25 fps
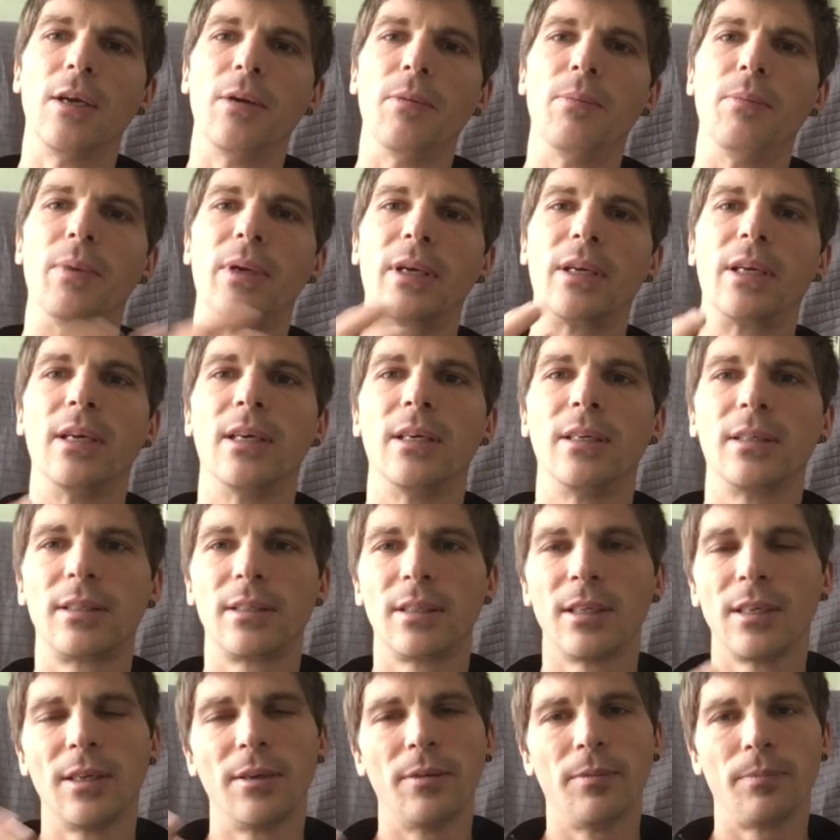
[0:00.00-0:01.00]
because
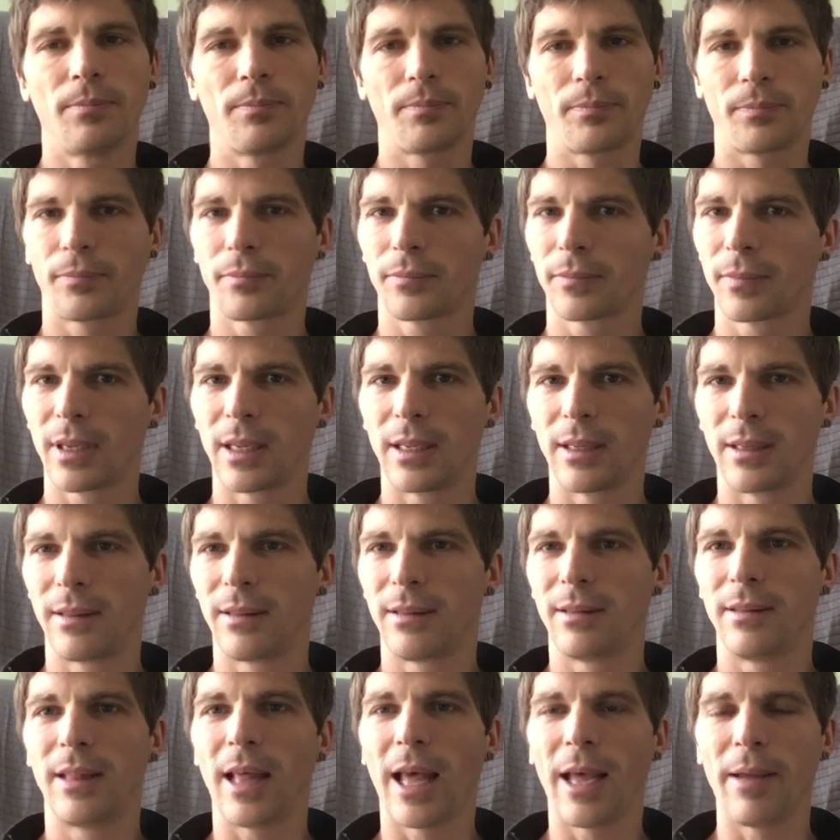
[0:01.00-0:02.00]

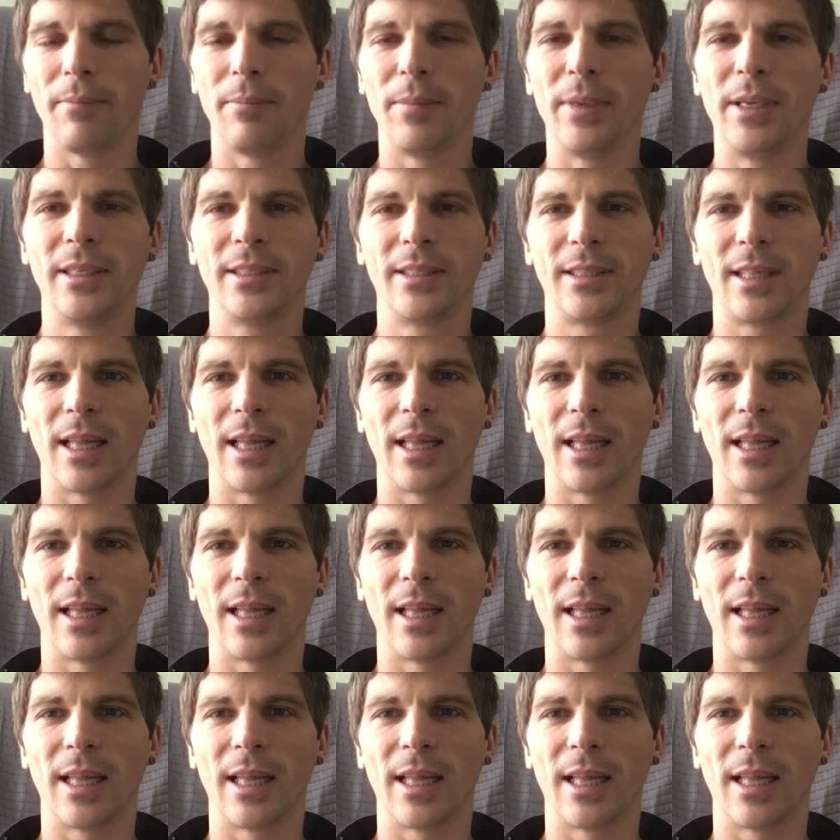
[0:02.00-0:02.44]
that means